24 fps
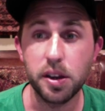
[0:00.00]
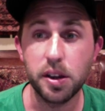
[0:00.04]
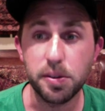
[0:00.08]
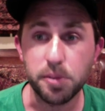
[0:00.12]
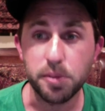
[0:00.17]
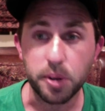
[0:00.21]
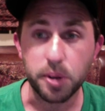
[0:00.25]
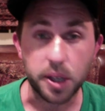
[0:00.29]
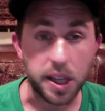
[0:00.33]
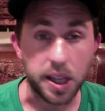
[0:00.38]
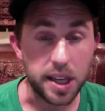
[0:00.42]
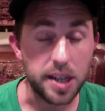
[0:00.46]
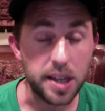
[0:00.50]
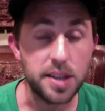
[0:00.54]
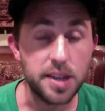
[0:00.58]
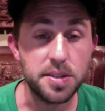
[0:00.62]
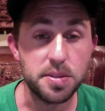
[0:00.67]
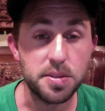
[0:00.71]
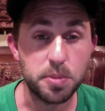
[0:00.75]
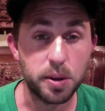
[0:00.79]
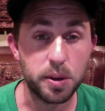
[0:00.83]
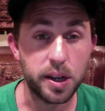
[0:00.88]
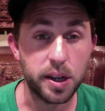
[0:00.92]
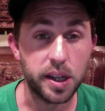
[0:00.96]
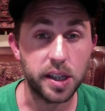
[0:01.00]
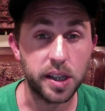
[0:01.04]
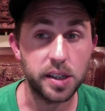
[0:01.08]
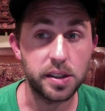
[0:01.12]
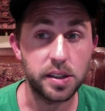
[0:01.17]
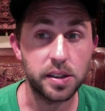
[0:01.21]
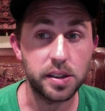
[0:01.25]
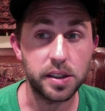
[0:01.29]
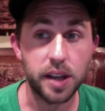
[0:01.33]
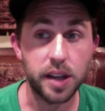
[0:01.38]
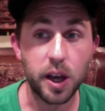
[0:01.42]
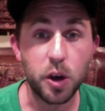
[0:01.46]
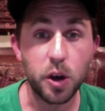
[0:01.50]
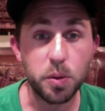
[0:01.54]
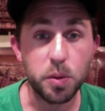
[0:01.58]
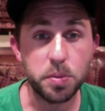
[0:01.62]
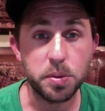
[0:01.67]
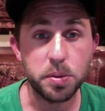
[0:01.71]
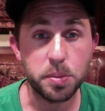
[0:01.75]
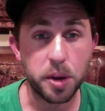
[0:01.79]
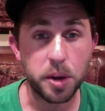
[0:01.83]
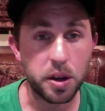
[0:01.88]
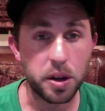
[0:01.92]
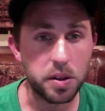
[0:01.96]
for kids where I can help
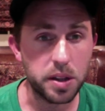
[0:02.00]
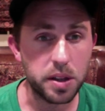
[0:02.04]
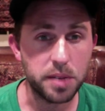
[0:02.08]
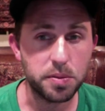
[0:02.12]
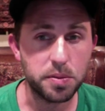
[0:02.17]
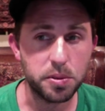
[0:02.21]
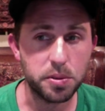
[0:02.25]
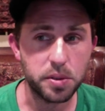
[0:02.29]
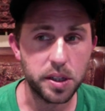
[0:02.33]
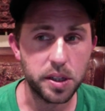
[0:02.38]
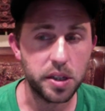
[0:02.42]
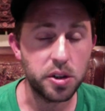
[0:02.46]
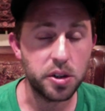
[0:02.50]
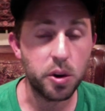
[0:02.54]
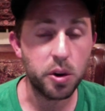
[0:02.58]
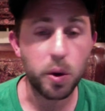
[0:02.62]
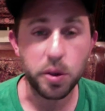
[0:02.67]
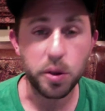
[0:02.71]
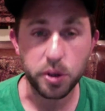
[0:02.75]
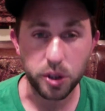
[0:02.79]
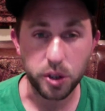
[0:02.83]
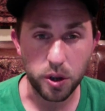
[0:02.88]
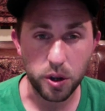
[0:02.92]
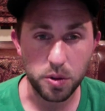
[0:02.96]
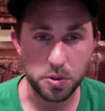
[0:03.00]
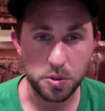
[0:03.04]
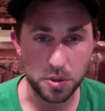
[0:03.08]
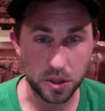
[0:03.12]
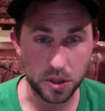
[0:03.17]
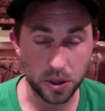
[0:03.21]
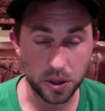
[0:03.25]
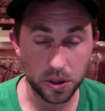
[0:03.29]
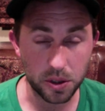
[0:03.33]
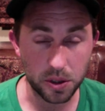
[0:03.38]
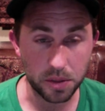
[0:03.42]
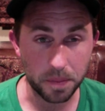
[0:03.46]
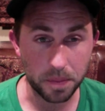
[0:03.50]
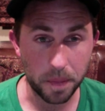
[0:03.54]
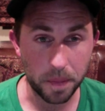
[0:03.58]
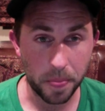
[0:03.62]
them on a level that no other coaches could,